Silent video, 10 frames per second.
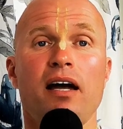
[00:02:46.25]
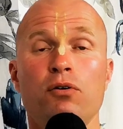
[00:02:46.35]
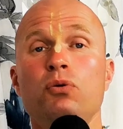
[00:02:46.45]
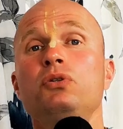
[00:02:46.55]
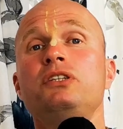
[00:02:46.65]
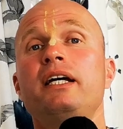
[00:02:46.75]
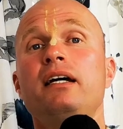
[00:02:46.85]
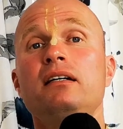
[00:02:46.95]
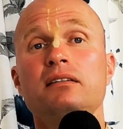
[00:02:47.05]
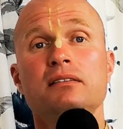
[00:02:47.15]
And who's
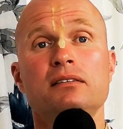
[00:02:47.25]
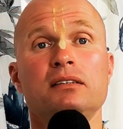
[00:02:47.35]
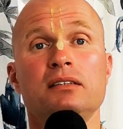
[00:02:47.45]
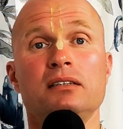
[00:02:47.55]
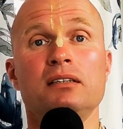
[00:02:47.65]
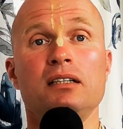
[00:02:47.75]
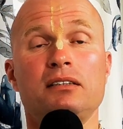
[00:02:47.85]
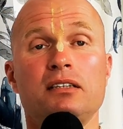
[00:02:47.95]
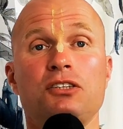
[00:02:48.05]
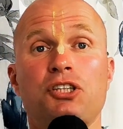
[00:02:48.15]
there?
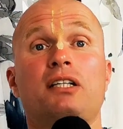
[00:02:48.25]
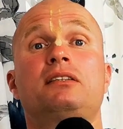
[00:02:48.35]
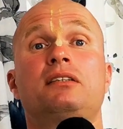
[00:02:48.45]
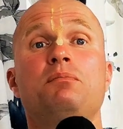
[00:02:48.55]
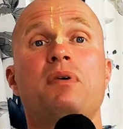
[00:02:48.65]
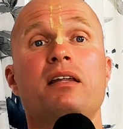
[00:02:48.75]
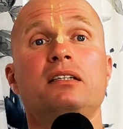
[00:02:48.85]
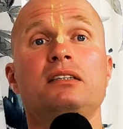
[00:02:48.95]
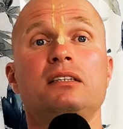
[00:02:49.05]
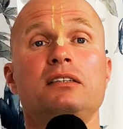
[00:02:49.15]
Is it just the
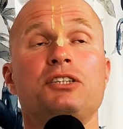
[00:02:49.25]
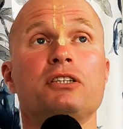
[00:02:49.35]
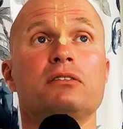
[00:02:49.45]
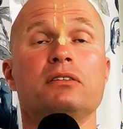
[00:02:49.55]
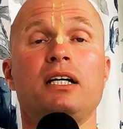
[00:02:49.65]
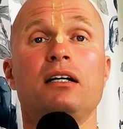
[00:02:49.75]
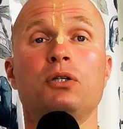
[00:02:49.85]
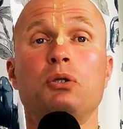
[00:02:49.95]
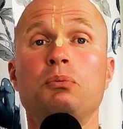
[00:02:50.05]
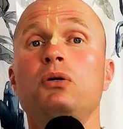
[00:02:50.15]
mothers and the children are at
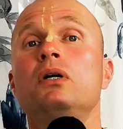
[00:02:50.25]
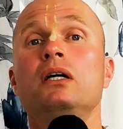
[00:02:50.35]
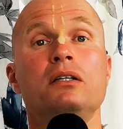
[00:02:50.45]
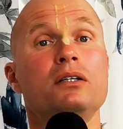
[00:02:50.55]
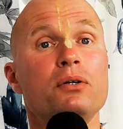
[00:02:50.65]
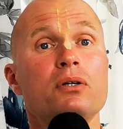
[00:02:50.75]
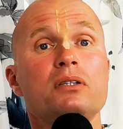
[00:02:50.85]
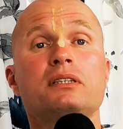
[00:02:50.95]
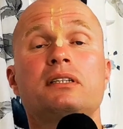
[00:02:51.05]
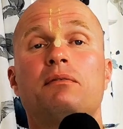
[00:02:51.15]
home? No, the
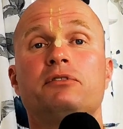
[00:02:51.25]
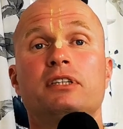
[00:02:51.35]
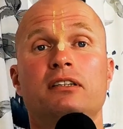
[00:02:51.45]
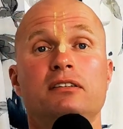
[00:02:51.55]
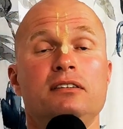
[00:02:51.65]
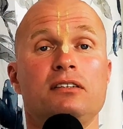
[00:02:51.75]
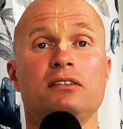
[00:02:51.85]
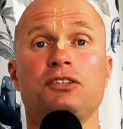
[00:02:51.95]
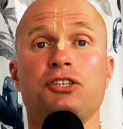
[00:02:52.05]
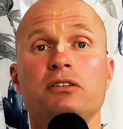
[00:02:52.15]
girls come with,
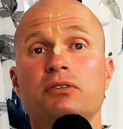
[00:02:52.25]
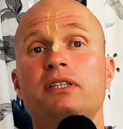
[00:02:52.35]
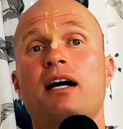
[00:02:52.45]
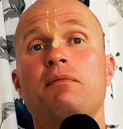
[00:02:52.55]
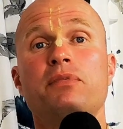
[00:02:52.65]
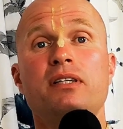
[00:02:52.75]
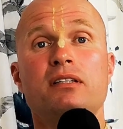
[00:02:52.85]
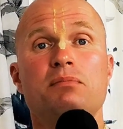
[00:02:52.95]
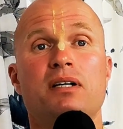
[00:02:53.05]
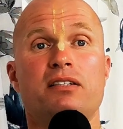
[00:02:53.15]
the children come
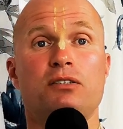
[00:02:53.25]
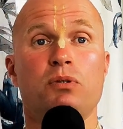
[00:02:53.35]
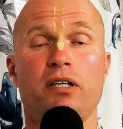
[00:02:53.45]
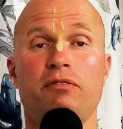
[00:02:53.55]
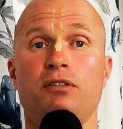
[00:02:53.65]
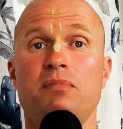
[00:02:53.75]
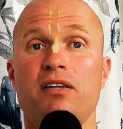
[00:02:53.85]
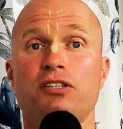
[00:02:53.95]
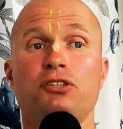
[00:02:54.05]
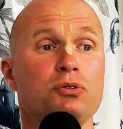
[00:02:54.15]
with the mothers. Whatever the
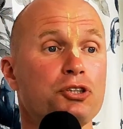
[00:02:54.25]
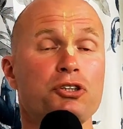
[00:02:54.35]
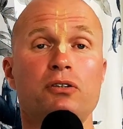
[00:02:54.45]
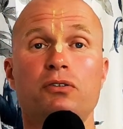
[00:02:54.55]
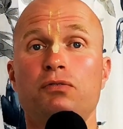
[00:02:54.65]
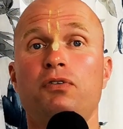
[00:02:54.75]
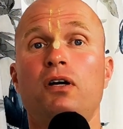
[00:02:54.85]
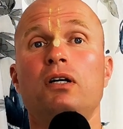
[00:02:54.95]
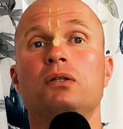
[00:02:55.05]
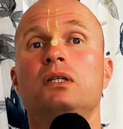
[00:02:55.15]
mothers do, the children
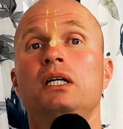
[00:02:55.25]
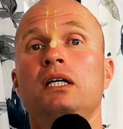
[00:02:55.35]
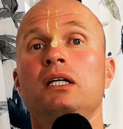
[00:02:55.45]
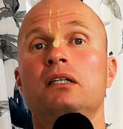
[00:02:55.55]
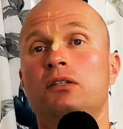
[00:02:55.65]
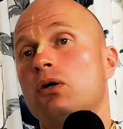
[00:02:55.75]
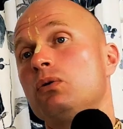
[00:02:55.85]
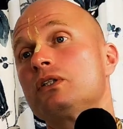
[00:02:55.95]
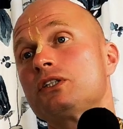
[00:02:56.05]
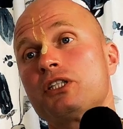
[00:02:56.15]
follow. The
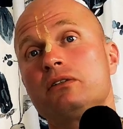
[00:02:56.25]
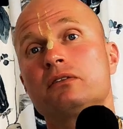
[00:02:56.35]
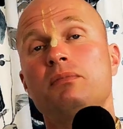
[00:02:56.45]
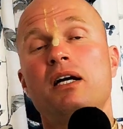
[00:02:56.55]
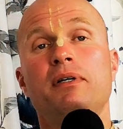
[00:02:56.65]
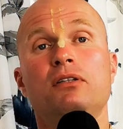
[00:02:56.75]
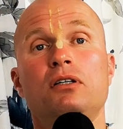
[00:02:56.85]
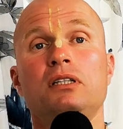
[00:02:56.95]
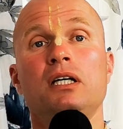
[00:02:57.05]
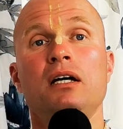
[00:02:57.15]
older children maybe
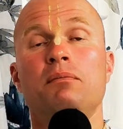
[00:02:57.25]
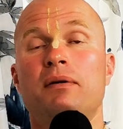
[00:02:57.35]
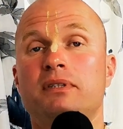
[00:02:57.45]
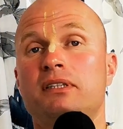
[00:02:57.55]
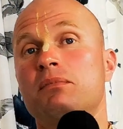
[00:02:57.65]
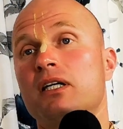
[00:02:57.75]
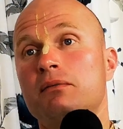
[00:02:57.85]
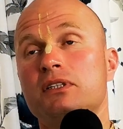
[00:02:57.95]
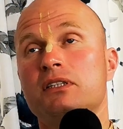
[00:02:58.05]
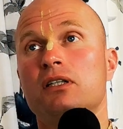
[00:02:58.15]
not. Maybe
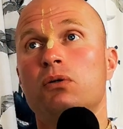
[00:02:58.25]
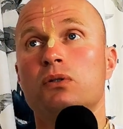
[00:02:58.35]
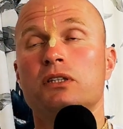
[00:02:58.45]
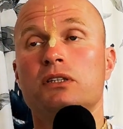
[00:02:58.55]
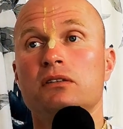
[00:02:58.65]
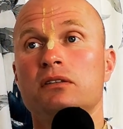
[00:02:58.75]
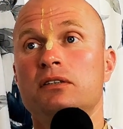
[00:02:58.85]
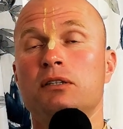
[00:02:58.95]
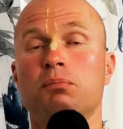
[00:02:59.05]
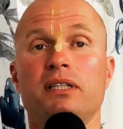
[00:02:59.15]
sometimes the older
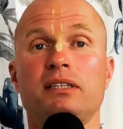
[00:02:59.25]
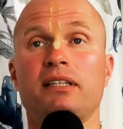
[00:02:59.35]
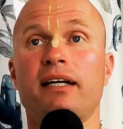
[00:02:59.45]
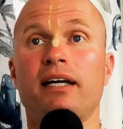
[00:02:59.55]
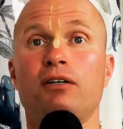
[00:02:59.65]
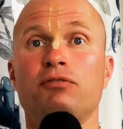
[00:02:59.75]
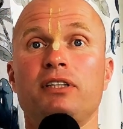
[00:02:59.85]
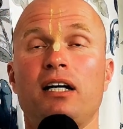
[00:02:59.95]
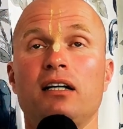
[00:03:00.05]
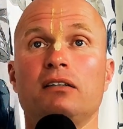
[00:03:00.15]
siblings take care of
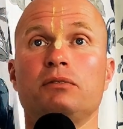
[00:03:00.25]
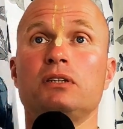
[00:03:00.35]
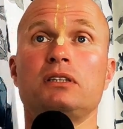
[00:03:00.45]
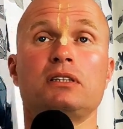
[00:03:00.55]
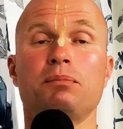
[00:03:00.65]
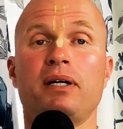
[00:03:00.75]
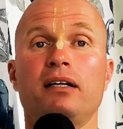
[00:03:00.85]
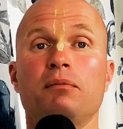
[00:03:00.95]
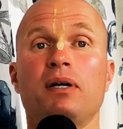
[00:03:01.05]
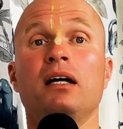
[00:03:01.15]
the younger ones, depending.